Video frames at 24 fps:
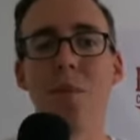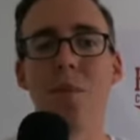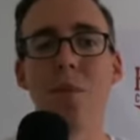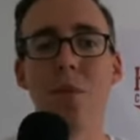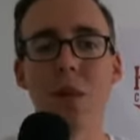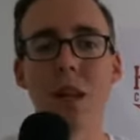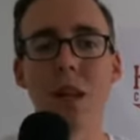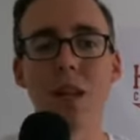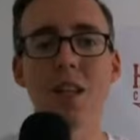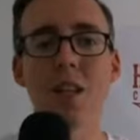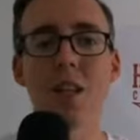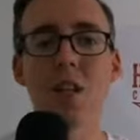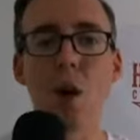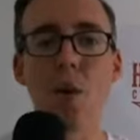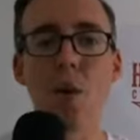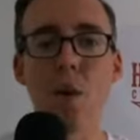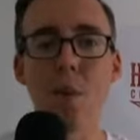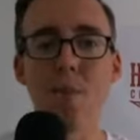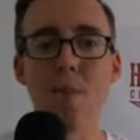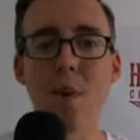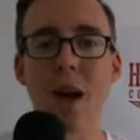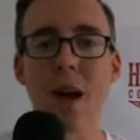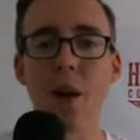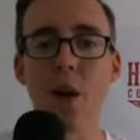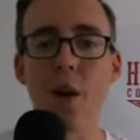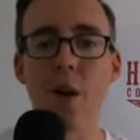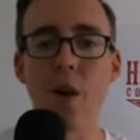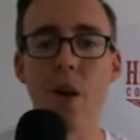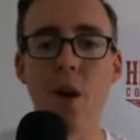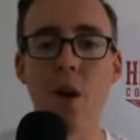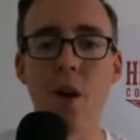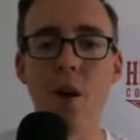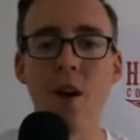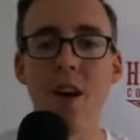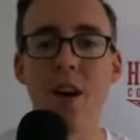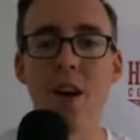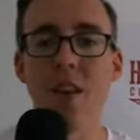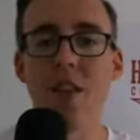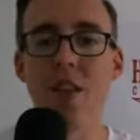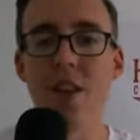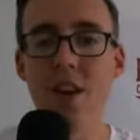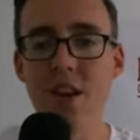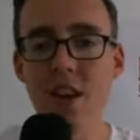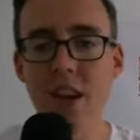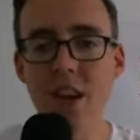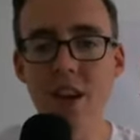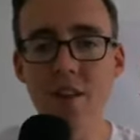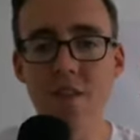Let's start with Baylor, though. The
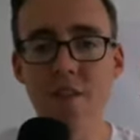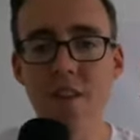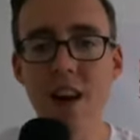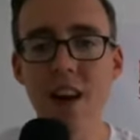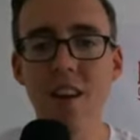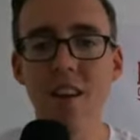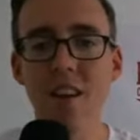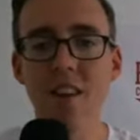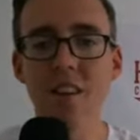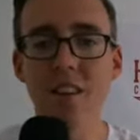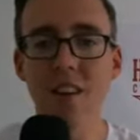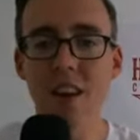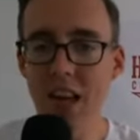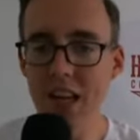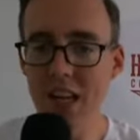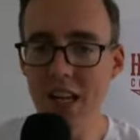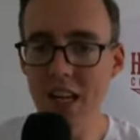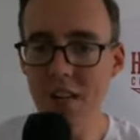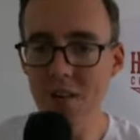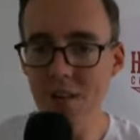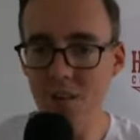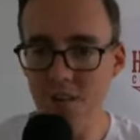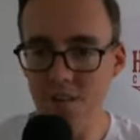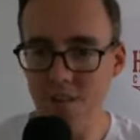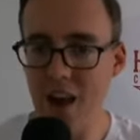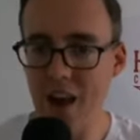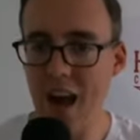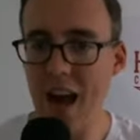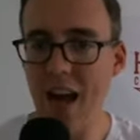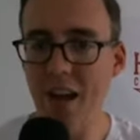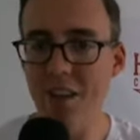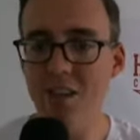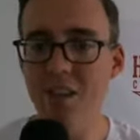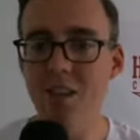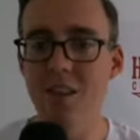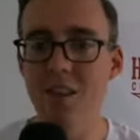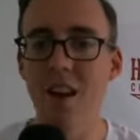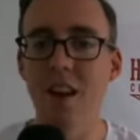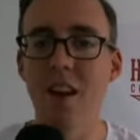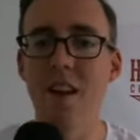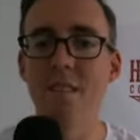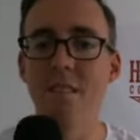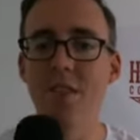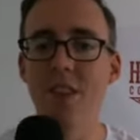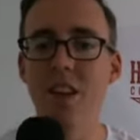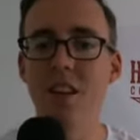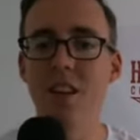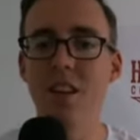defense is fast.
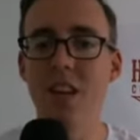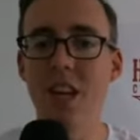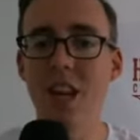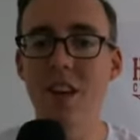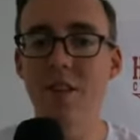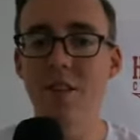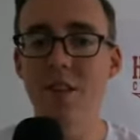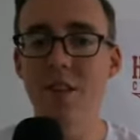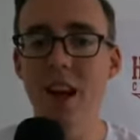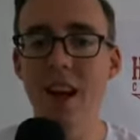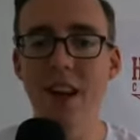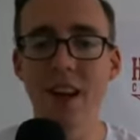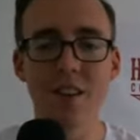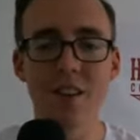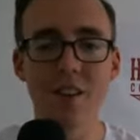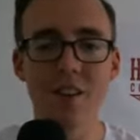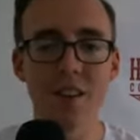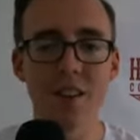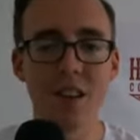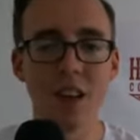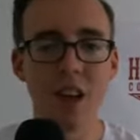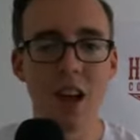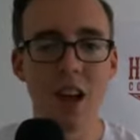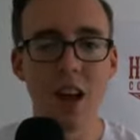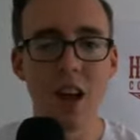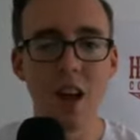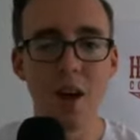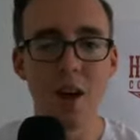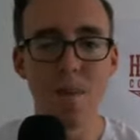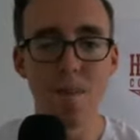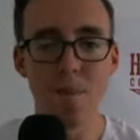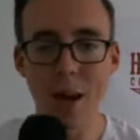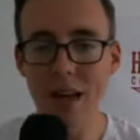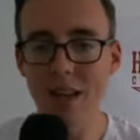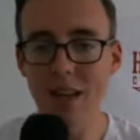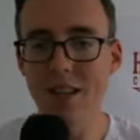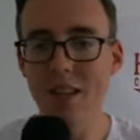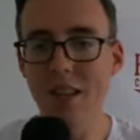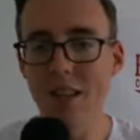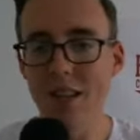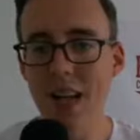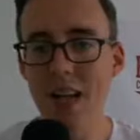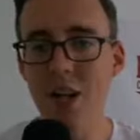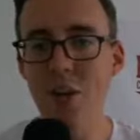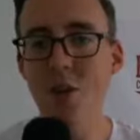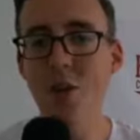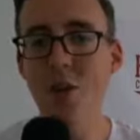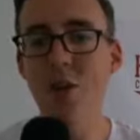The defense, based on
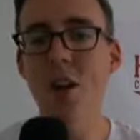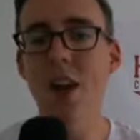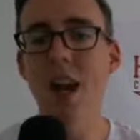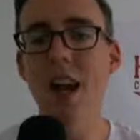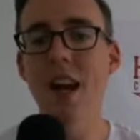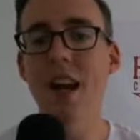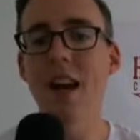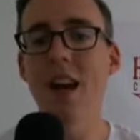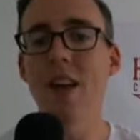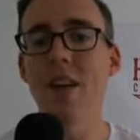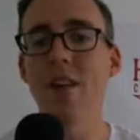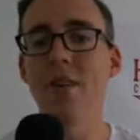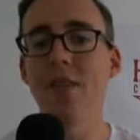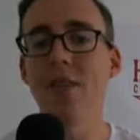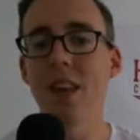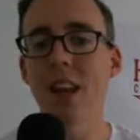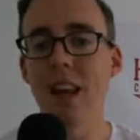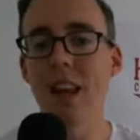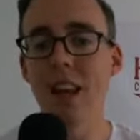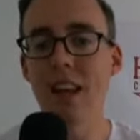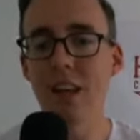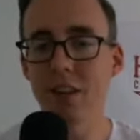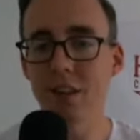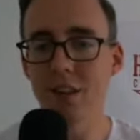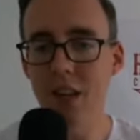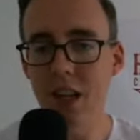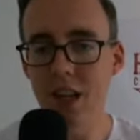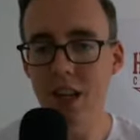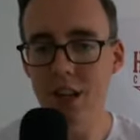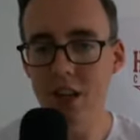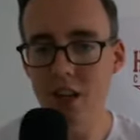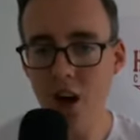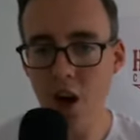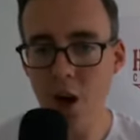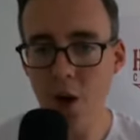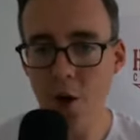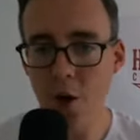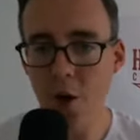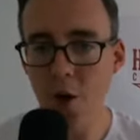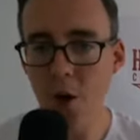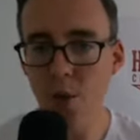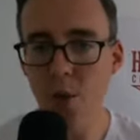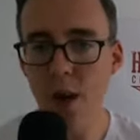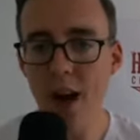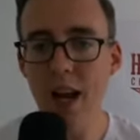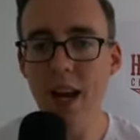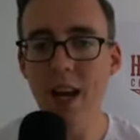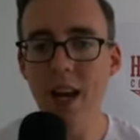yesterday, is
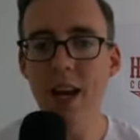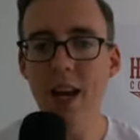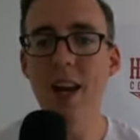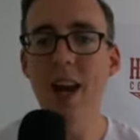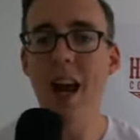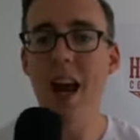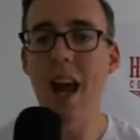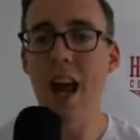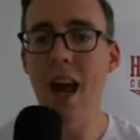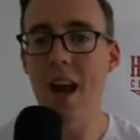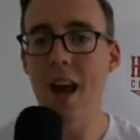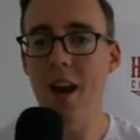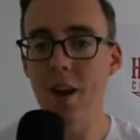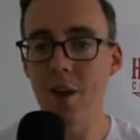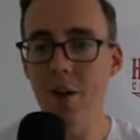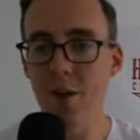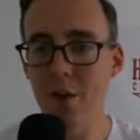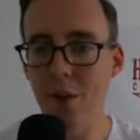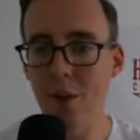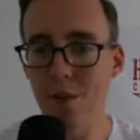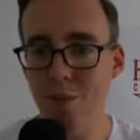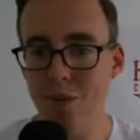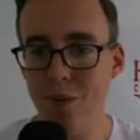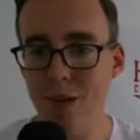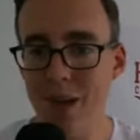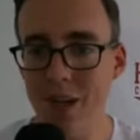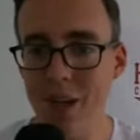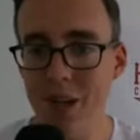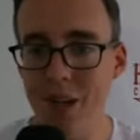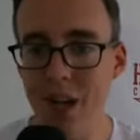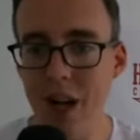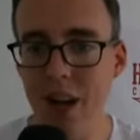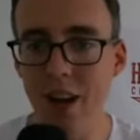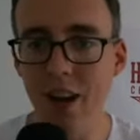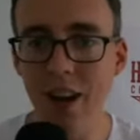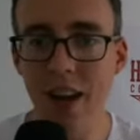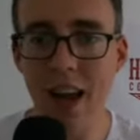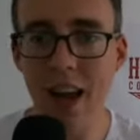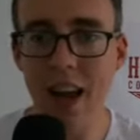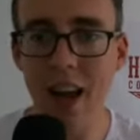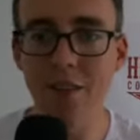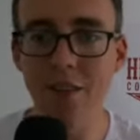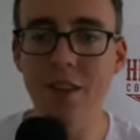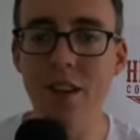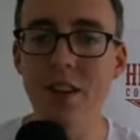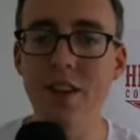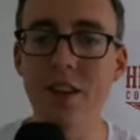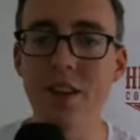underrated and underappreciated. And
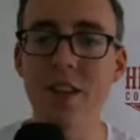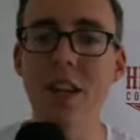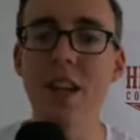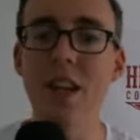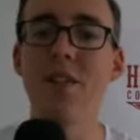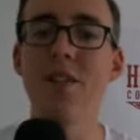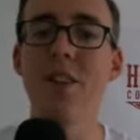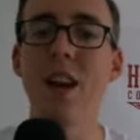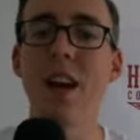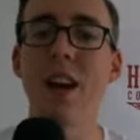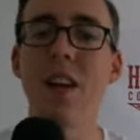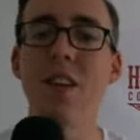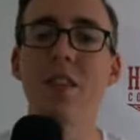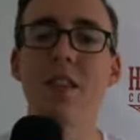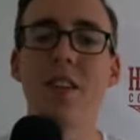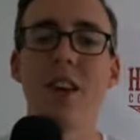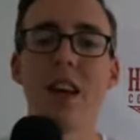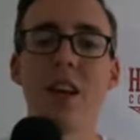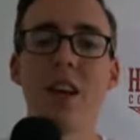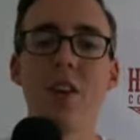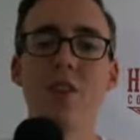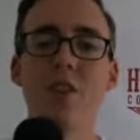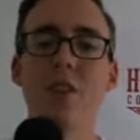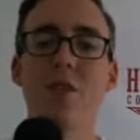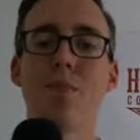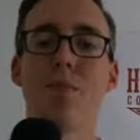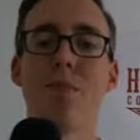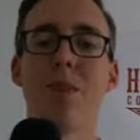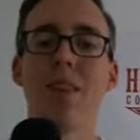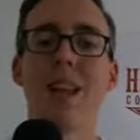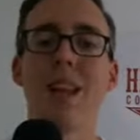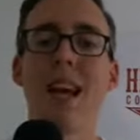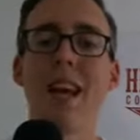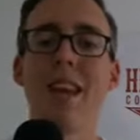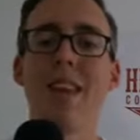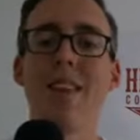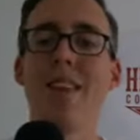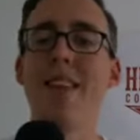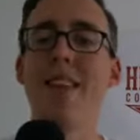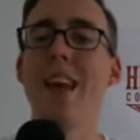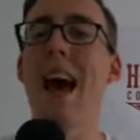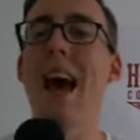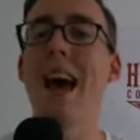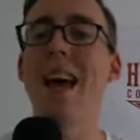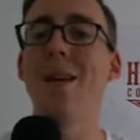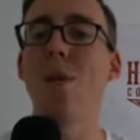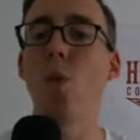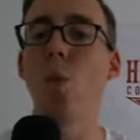if this defense can just play
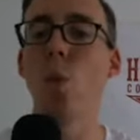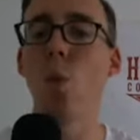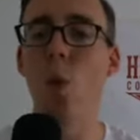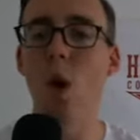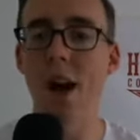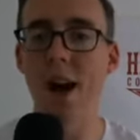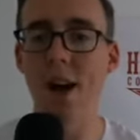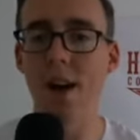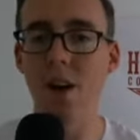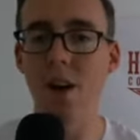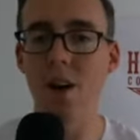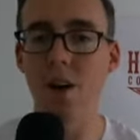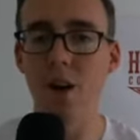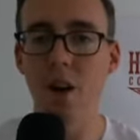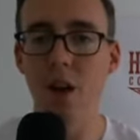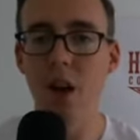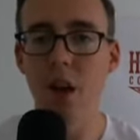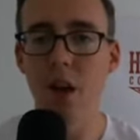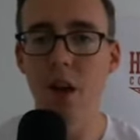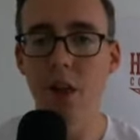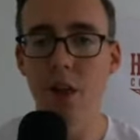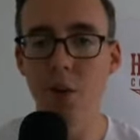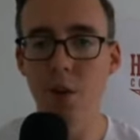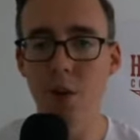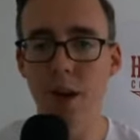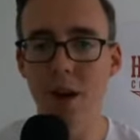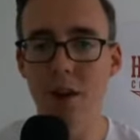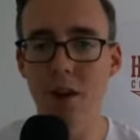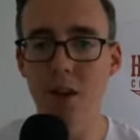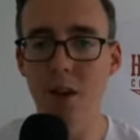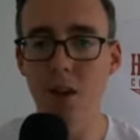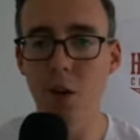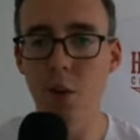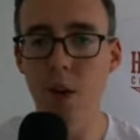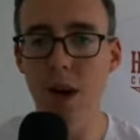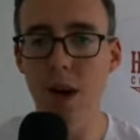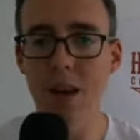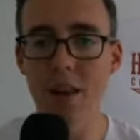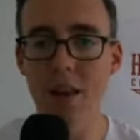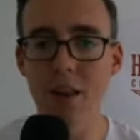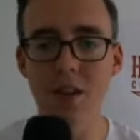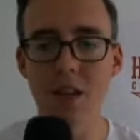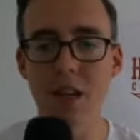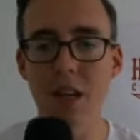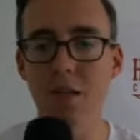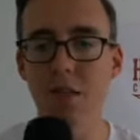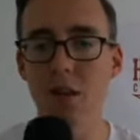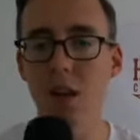that well the rest of the way,
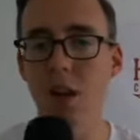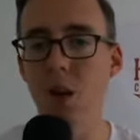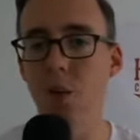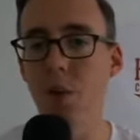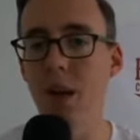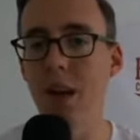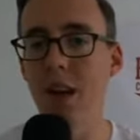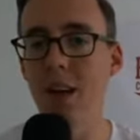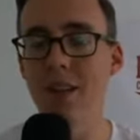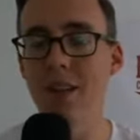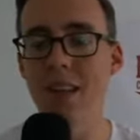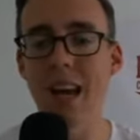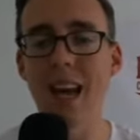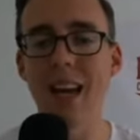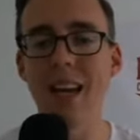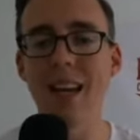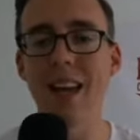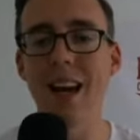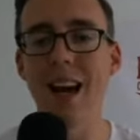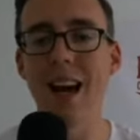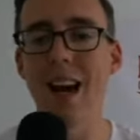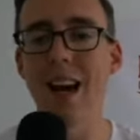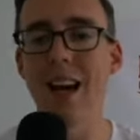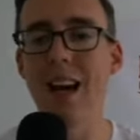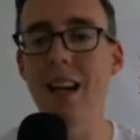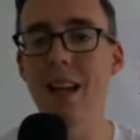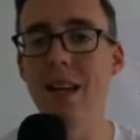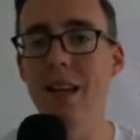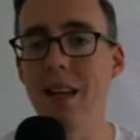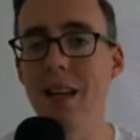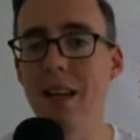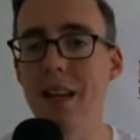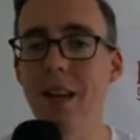this team's going to win its 8-9,